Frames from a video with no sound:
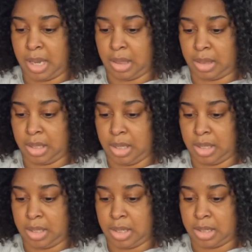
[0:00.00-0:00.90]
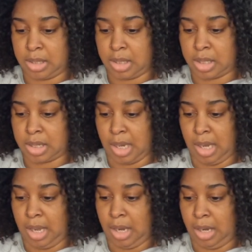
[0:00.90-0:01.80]
at this
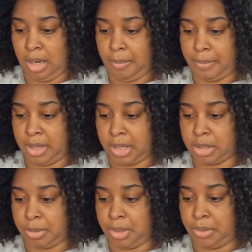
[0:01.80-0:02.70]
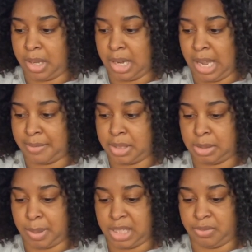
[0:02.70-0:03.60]
time because we do not have
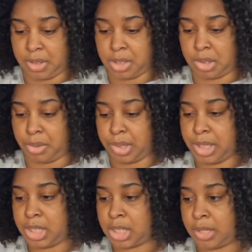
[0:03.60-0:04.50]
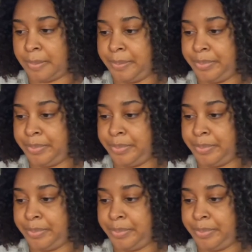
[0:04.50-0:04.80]
space for storage.